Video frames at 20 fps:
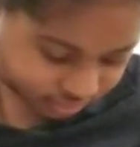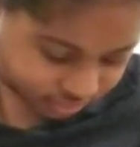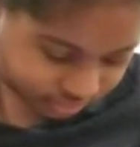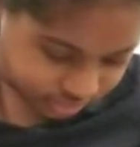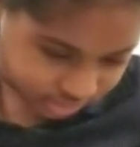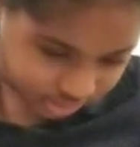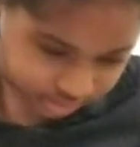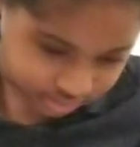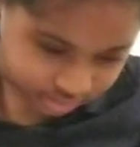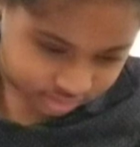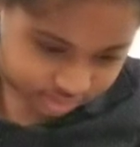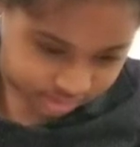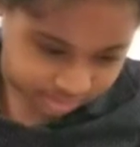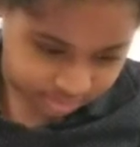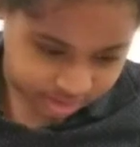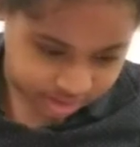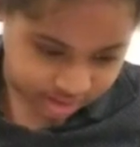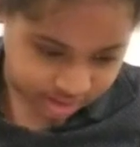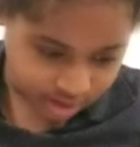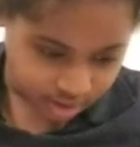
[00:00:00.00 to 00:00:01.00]
hold up. Let
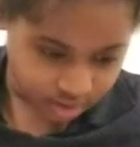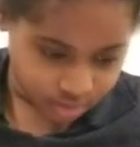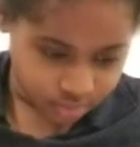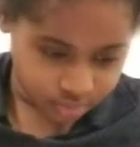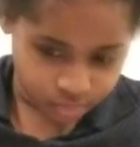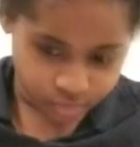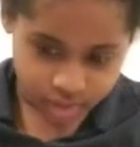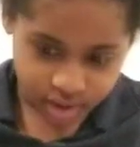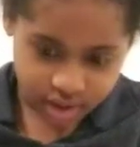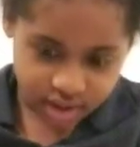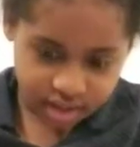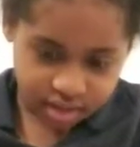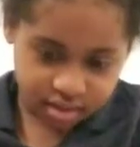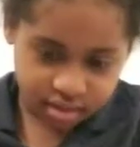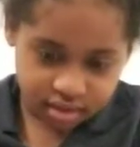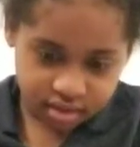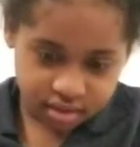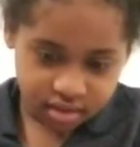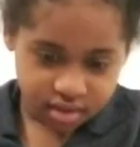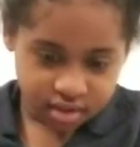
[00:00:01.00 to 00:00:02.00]
me count. One.
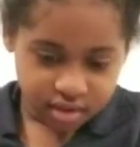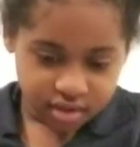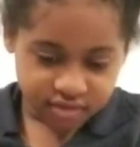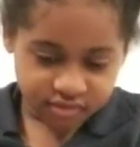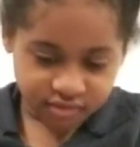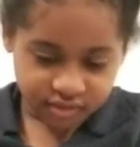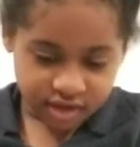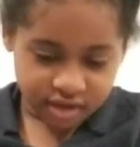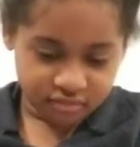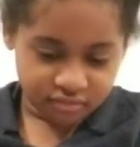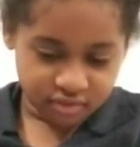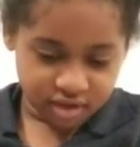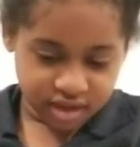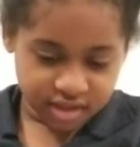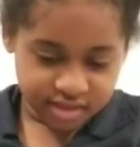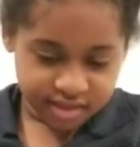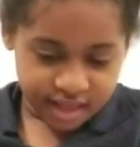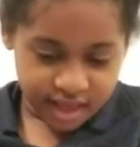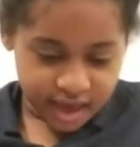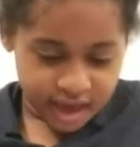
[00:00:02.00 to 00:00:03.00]
So I
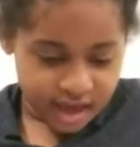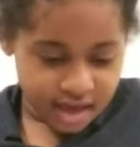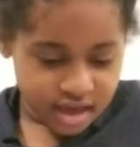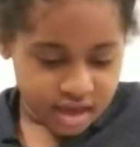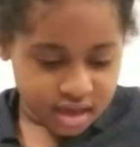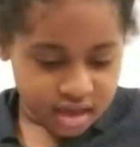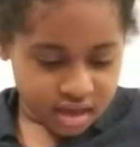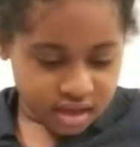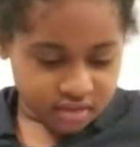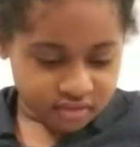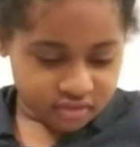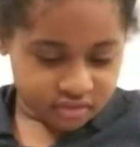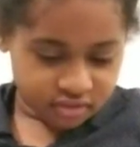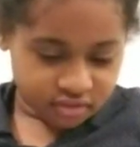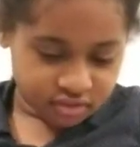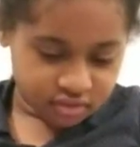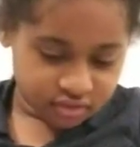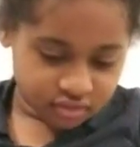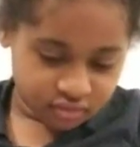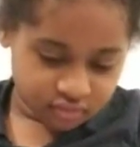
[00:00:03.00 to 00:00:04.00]
read that.
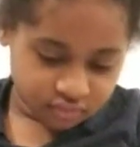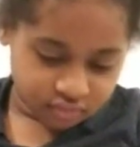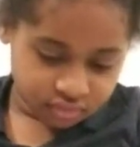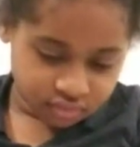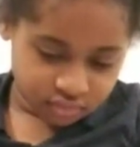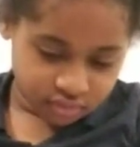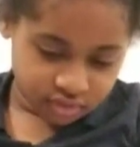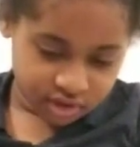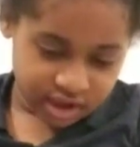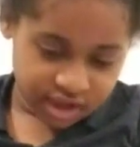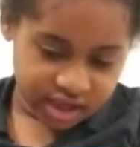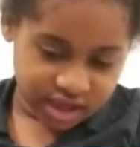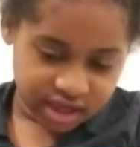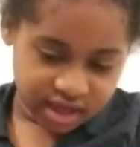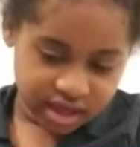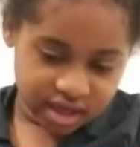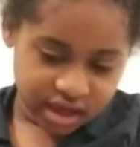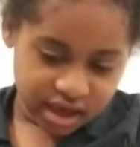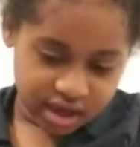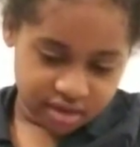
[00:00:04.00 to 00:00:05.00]
Two,
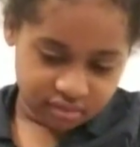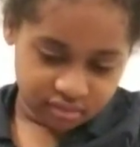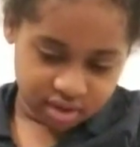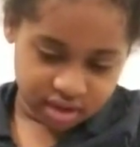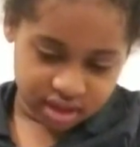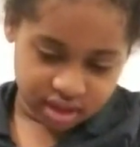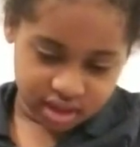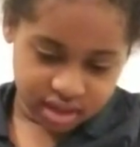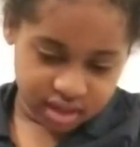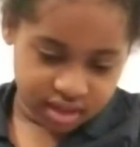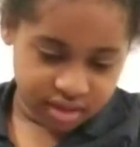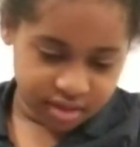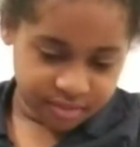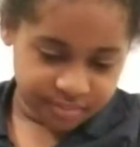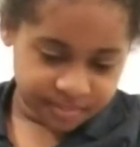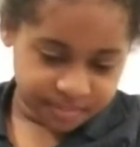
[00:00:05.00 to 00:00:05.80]
three. I read.